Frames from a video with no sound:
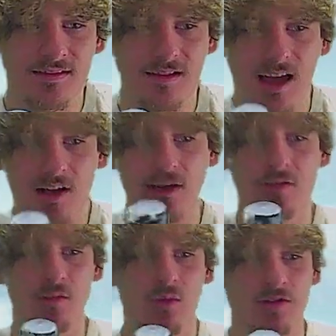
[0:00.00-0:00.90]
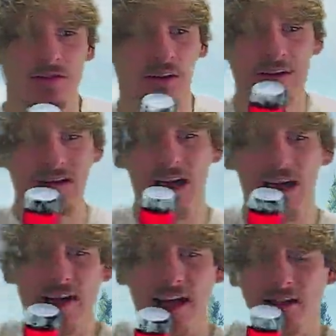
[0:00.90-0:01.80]
I don't know if it worked or not.
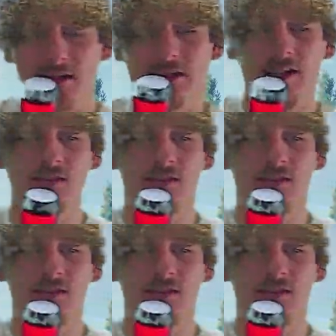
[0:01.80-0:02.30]
I ain't edited yet, so